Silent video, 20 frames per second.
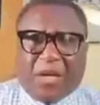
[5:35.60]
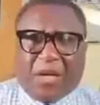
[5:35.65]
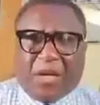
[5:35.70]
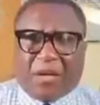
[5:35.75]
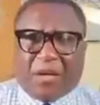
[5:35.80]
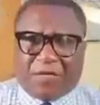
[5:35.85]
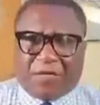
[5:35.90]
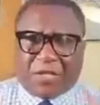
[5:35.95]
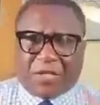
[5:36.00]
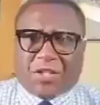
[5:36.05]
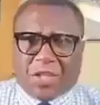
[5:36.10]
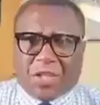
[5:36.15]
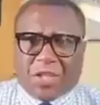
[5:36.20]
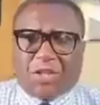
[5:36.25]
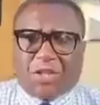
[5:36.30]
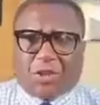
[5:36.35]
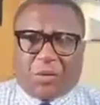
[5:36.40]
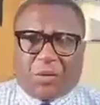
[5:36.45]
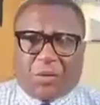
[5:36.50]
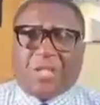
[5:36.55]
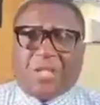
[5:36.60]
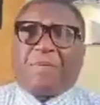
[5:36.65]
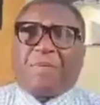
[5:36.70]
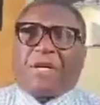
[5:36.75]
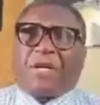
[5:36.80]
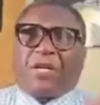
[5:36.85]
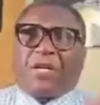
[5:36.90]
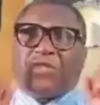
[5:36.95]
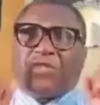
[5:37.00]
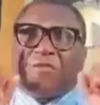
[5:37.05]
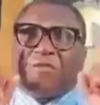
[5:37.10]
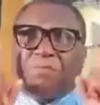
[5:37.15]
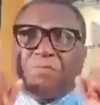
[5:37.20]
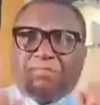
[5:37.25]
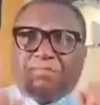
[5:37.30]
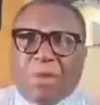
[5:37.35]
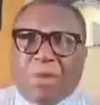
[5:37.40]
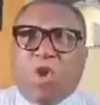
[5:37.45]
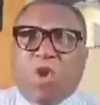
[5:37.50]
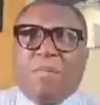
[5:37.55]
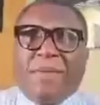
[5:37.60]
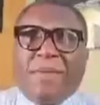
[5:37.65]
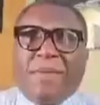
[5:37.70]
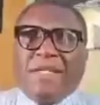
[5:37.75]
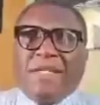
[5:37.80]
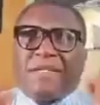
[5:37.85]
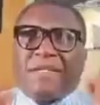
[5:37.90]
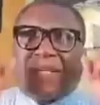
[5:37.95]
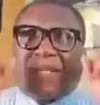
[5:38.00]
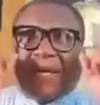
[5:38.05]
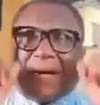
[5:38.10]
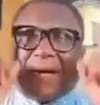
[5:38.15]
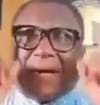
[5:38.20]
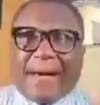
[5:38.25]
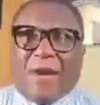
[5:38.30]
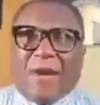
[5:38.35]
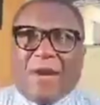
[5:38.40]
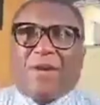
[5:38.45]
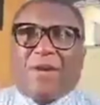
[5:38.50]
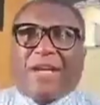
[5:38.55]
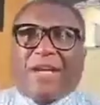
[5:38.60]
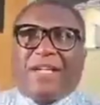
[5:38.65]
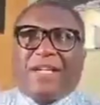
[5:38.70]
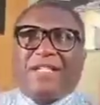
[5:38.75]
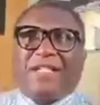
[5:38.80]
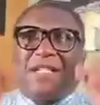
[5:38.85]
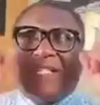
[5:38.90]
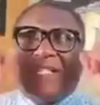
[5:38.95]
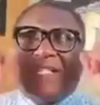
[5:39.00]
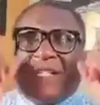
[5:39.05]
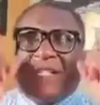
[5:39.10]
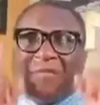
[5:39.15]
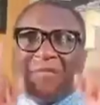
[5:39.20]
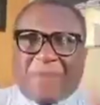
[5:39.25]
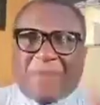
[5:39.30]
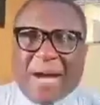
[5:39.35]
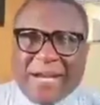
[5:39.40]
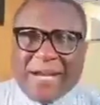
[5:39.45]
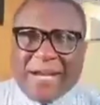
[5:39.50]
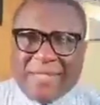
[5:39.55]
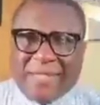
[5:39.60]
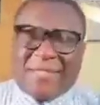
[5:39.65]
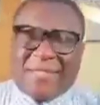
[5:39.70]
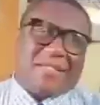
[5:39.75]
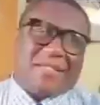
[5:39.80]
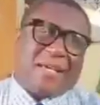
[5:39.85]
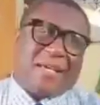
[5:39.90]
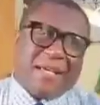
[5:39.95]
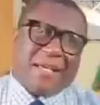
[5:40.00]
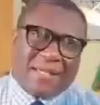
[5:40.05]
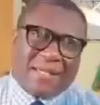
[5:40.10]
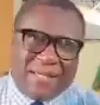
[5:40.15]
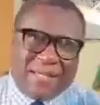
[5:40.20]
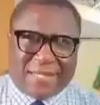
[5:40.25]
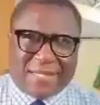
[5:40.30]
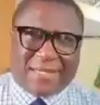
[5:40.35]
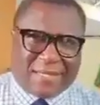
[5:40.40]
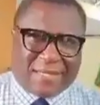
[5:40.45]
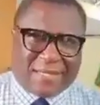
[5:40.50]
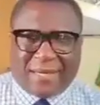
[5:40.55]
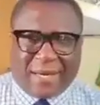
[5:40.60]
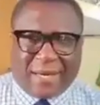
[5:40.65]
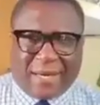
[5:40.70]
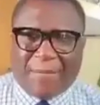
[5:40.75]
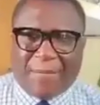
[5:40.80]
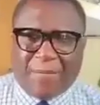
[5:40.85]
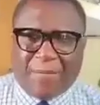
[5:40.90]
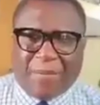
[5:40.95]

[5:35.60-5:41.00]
of this issue is because of Bowman's arrogant defiance yesterday.